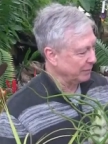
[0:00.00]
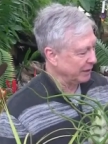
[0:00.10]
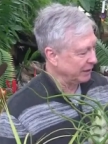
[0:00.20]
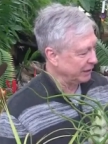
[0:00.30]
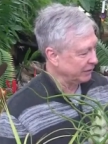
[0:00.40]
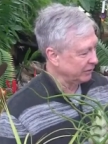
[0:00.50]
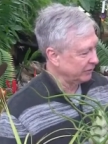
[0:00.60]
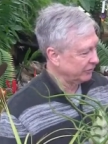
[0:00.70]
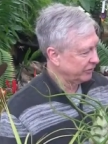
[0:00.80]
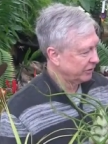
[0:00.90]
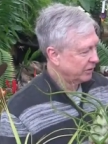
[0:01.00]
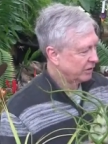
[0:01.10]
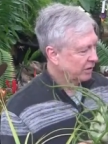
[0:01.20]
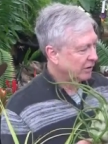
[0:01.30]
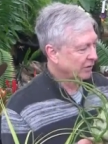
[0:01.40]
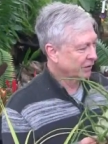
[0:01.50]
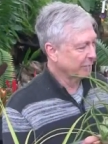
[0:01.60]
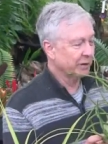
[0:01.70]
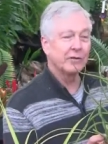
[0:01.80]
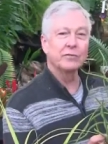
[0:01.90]
many years a little
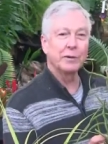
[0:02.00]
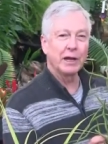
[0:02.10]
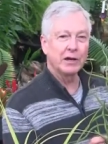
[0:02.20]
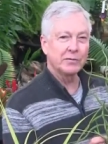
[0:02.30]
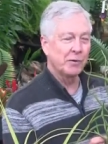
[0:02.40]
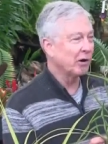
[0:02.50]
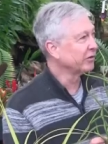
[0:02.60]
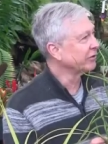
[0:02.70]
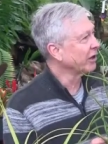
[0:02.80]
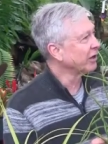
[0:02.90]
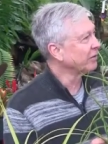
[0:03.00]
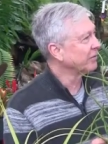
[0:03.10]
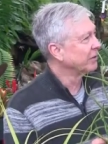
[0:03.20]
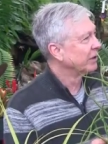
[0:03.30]
bit of Spanish moss on it.